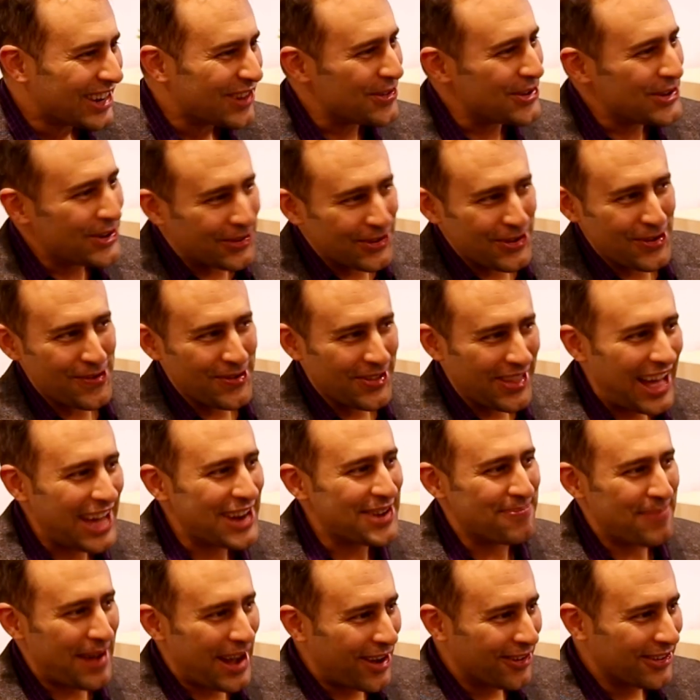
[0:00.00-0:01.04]
We don't know a
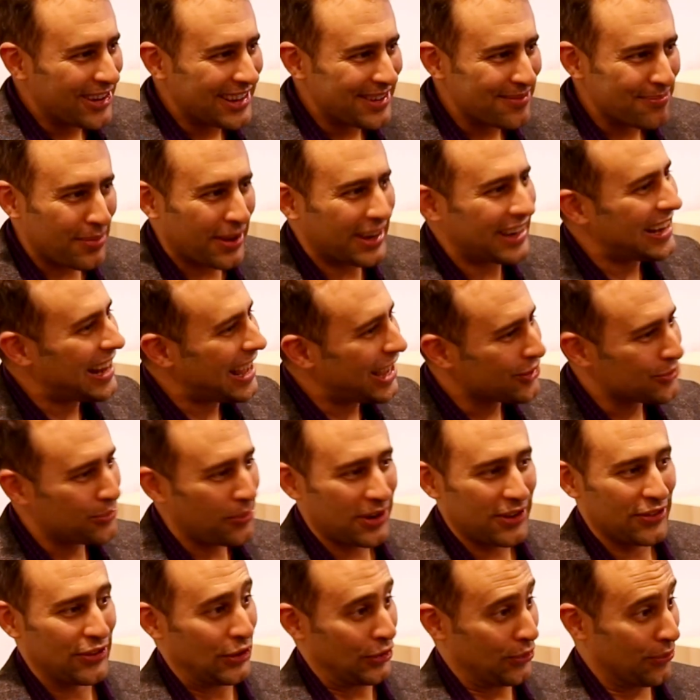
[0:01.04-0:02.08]
lot about it, but it has
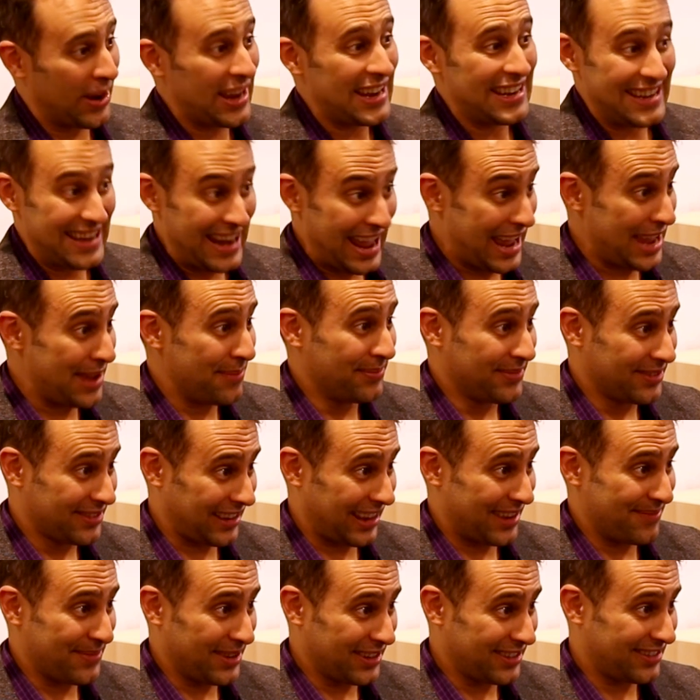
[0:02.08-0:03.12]
one of the great names,
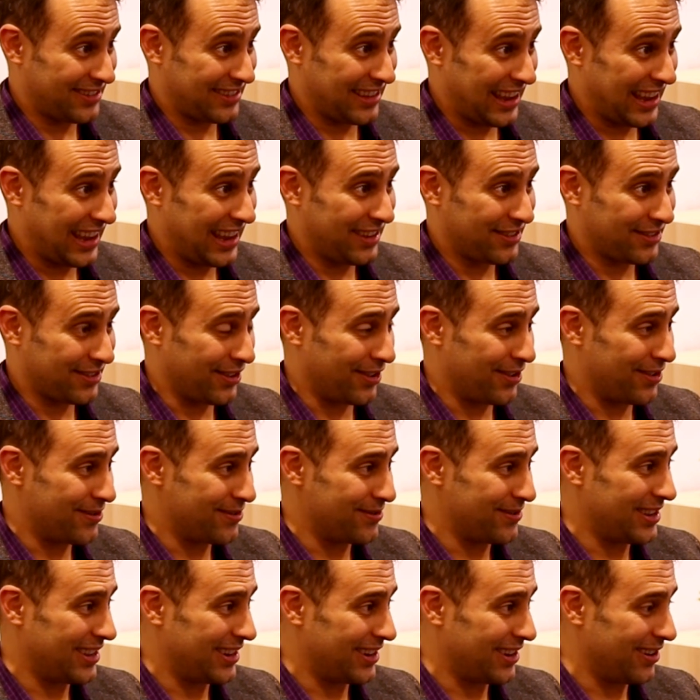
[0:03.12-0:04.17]
I must say.
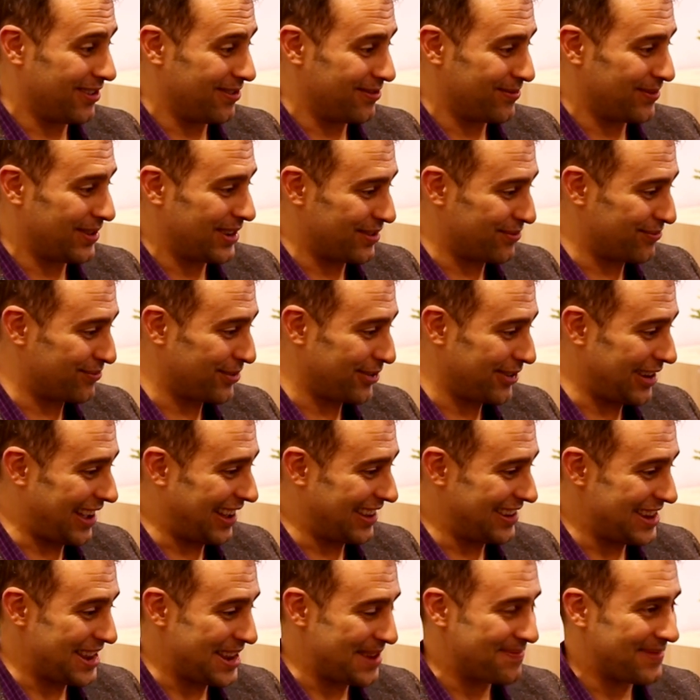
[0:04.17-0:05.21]
So, you know, when
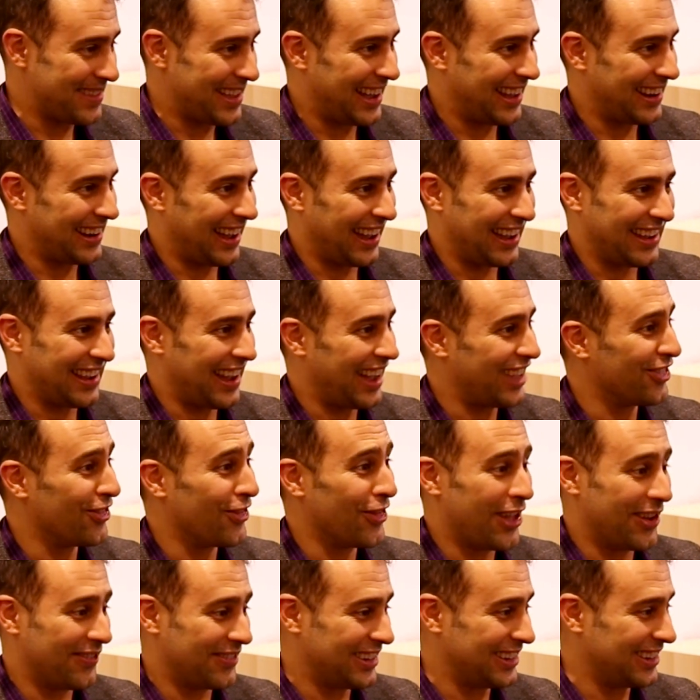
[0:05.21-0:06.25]
Ronan named that, I
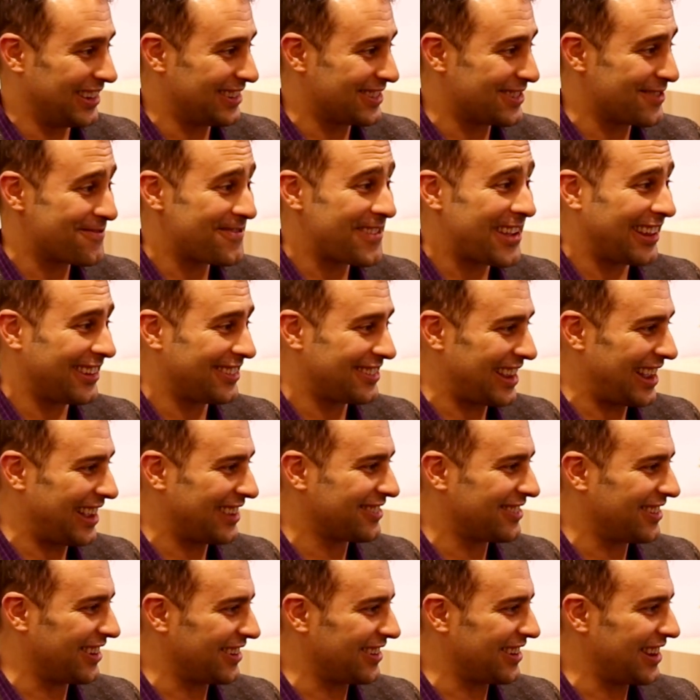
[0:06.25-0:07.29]
love it. It's a
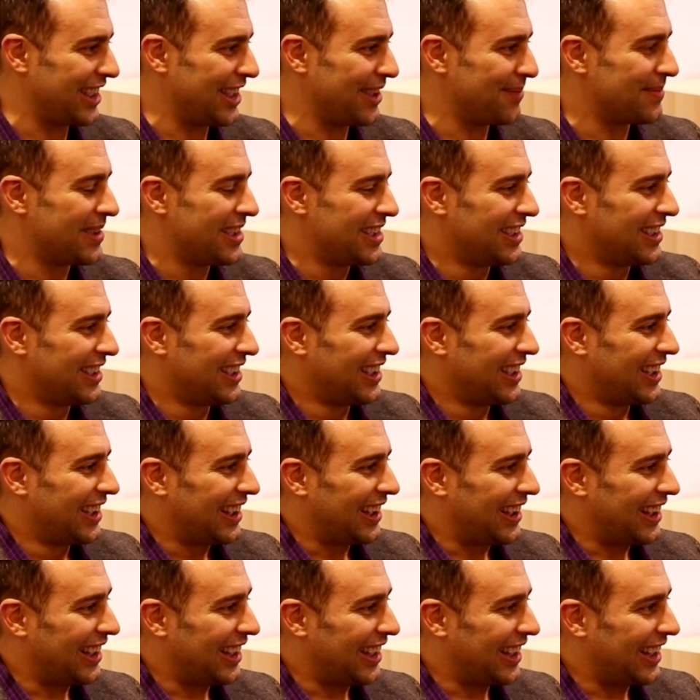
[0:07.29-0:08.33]
fantastic name.
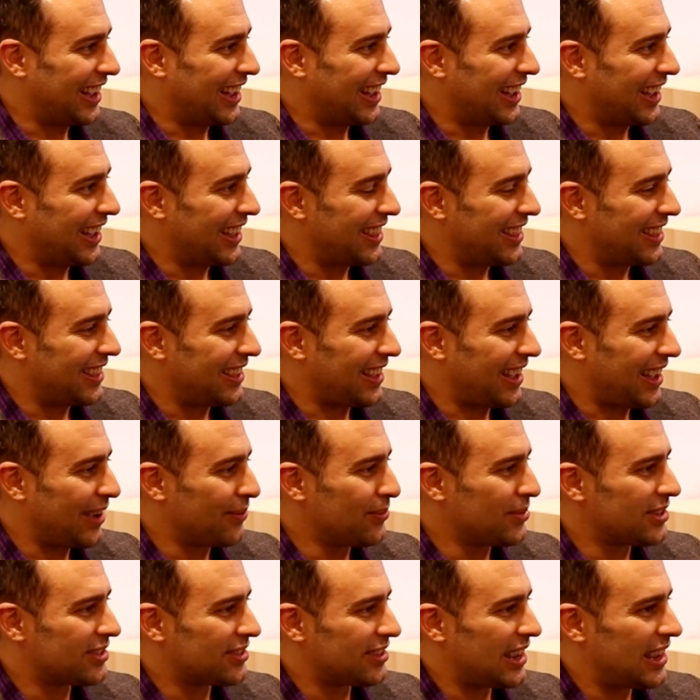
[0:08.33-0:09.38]
I
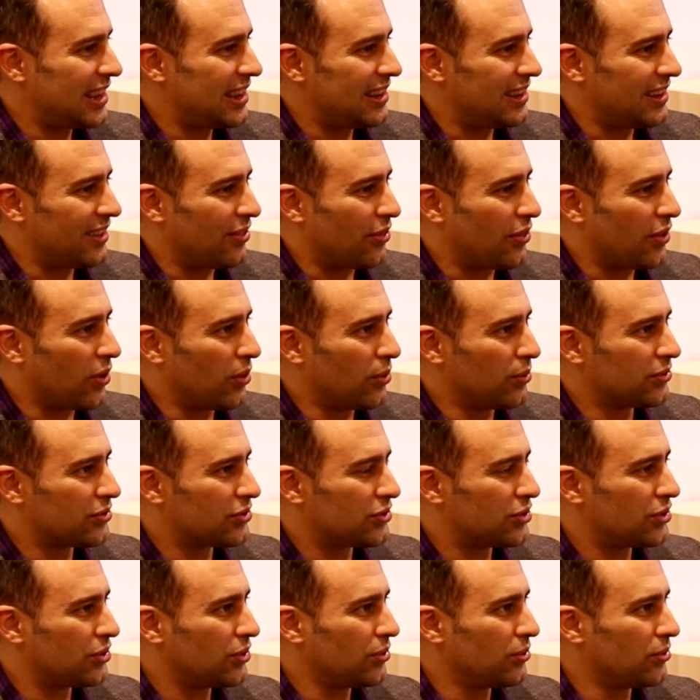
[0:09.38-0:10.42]
would say those
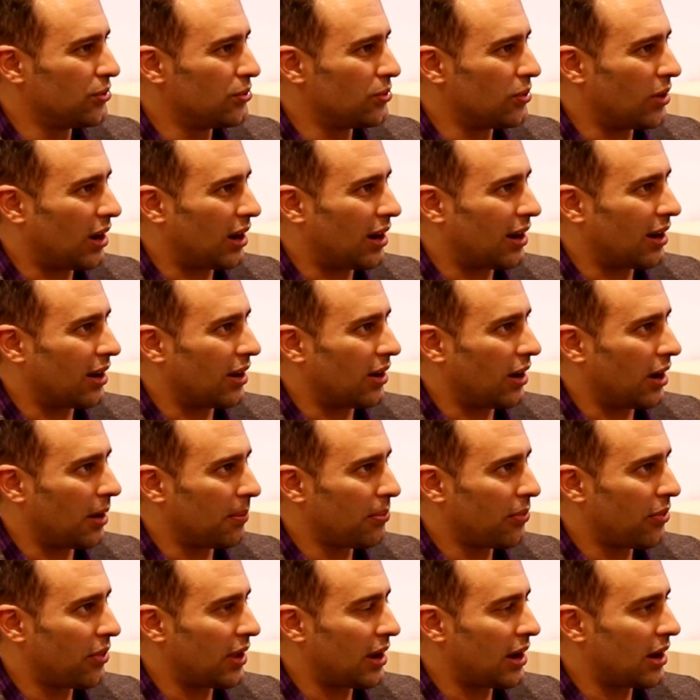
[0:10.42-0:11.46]
two are
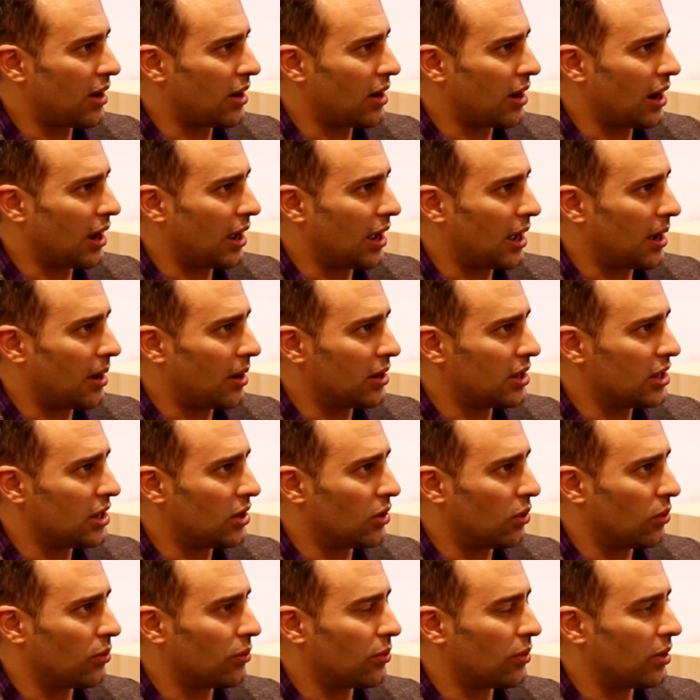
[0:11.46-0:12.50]
up there.
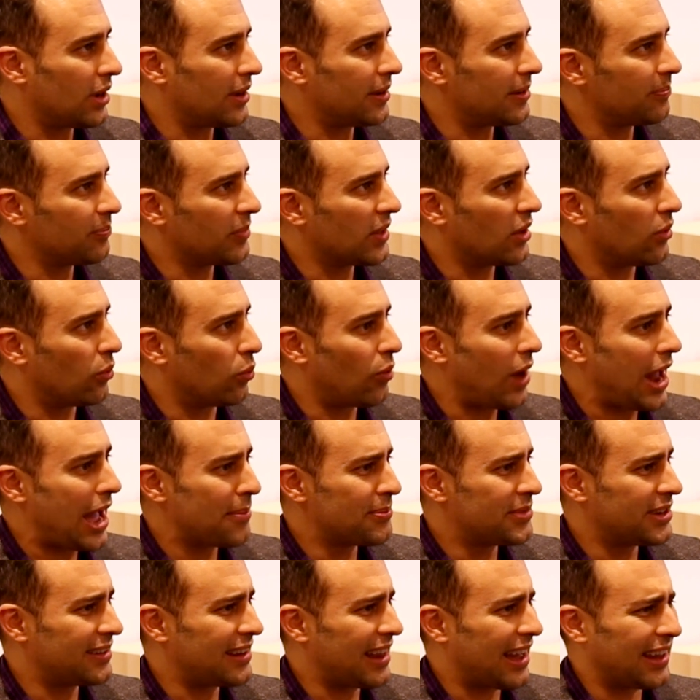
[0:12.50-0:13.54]
You know,
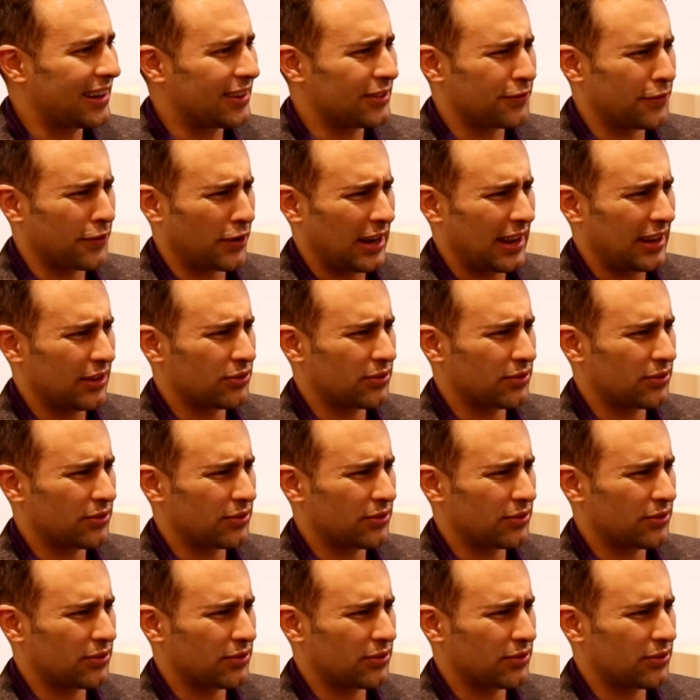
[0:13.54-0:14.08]
Rhabdodon is very